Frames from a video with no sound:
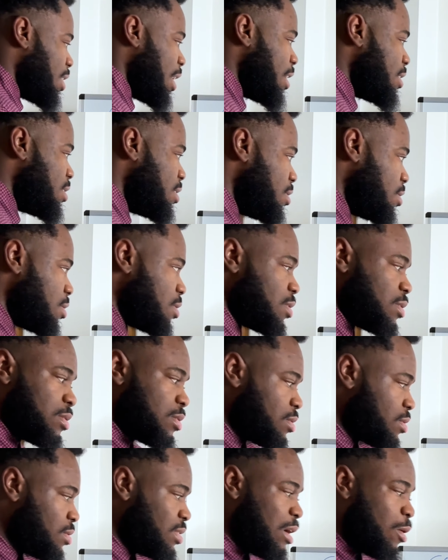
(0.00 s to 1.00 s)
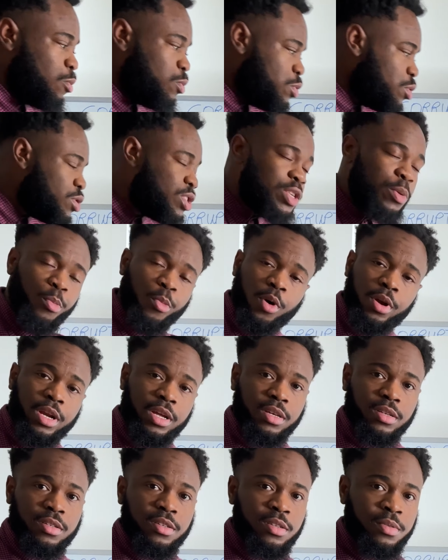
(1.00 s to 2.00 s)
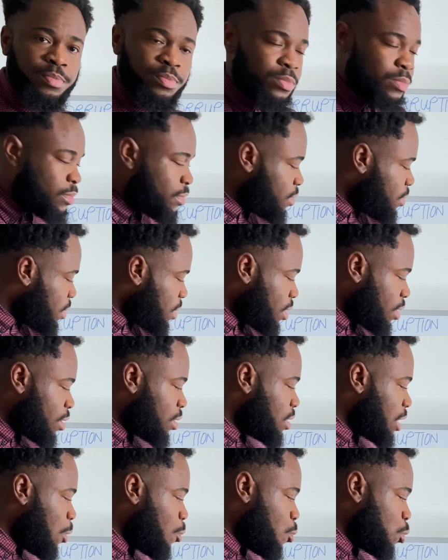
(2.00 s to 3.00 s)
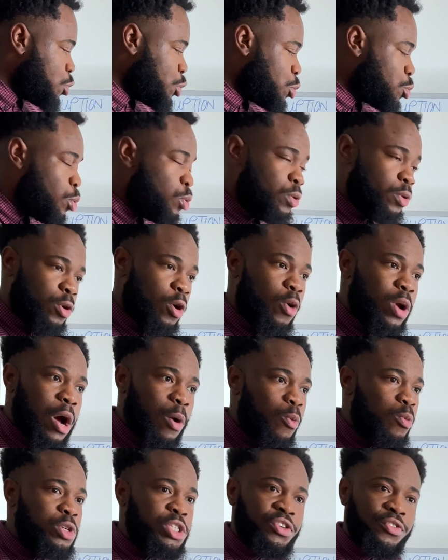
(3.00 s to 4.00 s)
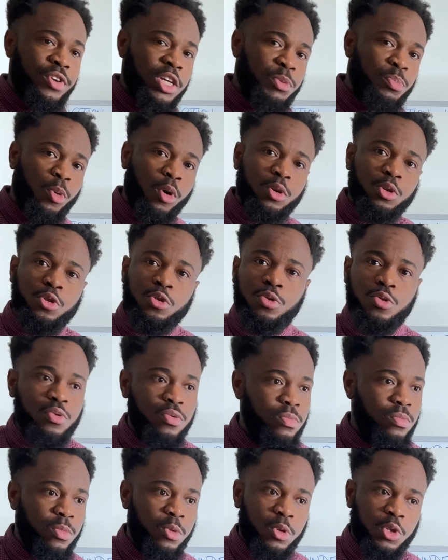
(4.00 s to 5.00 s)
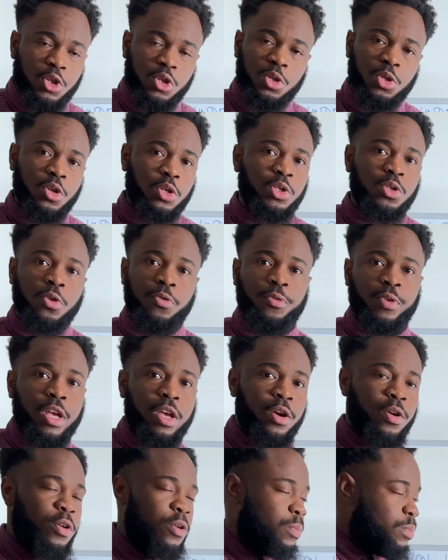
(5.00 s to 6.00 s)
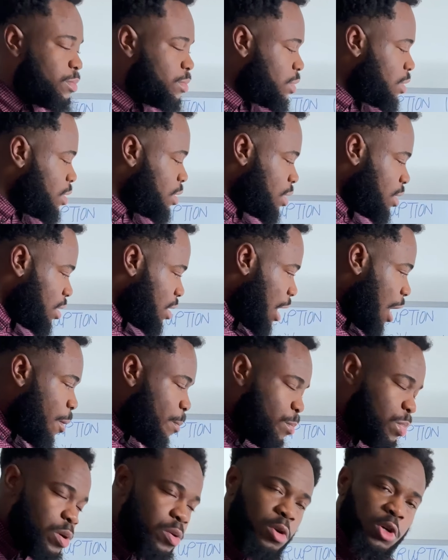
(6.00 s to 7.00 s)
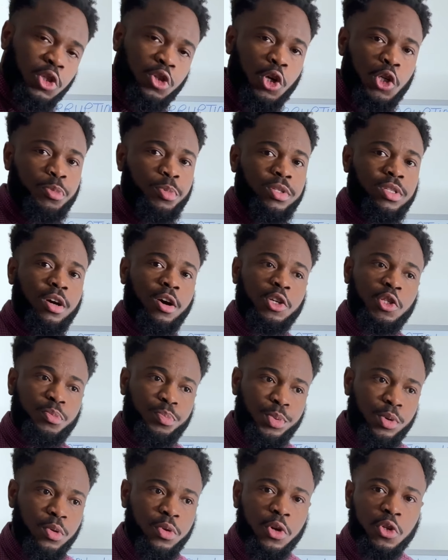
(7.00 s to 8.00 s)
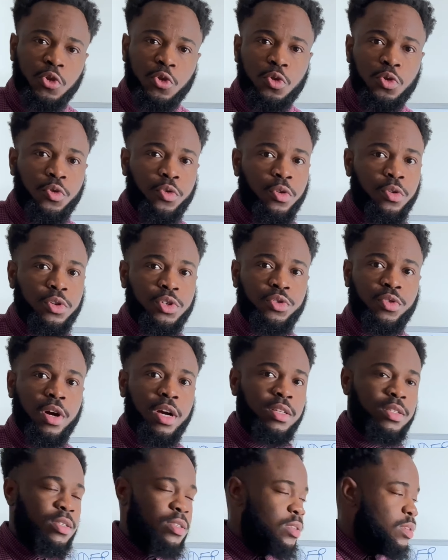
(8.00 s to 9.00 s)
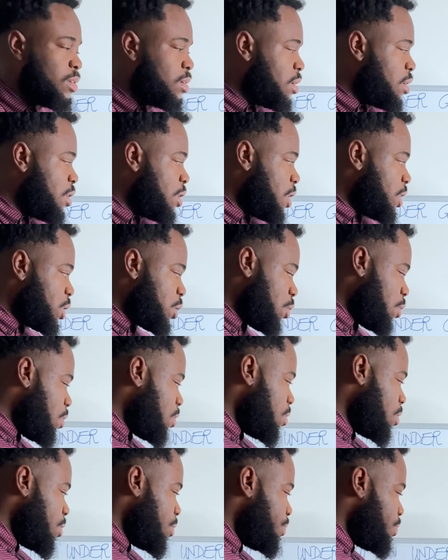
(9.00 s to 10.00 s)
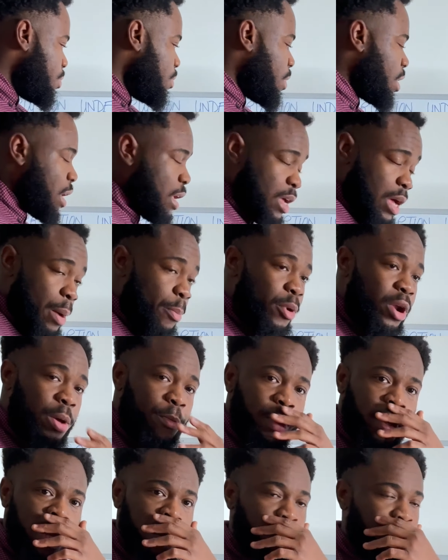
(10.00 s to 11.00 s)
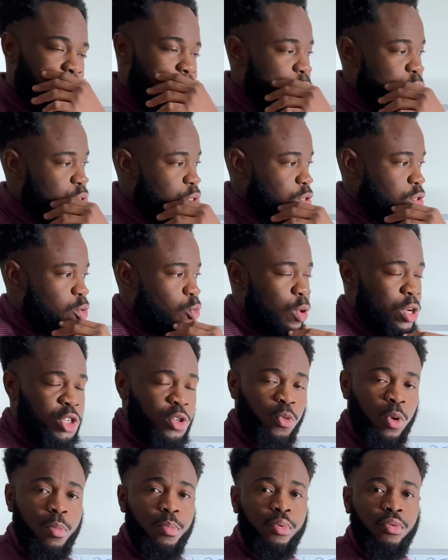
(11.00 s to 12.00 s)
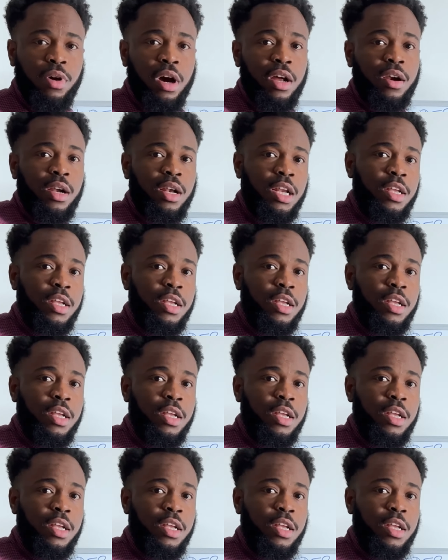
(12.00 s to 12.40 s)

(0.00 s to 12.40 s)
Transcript: like this, that will use the money that was stolen, or that will generate more new source of income and build us hospitals, build us good roads, right? So I'm gonna make a promise to you. When, when Buhari